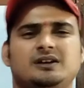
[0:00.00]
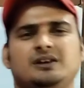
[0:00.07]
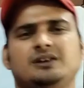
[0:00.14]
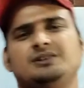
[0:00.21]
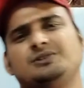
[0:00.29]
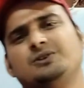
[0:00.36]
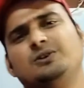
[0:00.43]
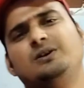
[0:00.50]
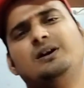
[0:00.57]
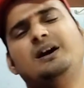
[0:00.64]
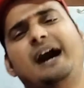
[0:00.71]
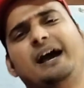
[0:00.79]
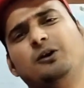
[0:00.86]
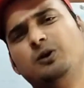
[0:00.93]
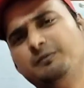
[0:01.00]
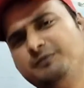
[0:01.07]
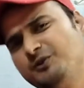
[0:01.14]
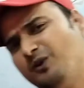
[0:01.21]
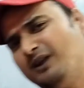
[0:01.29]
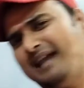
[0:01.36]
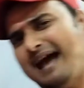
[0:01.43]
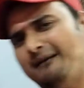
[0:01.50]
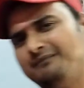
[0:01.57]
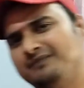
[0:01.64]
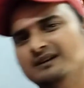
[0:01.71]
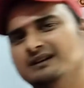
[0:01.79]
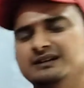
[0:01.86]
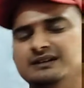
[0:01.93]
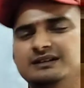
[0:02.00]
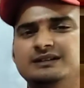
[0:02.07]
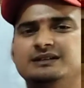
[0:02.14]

So I hope you all have the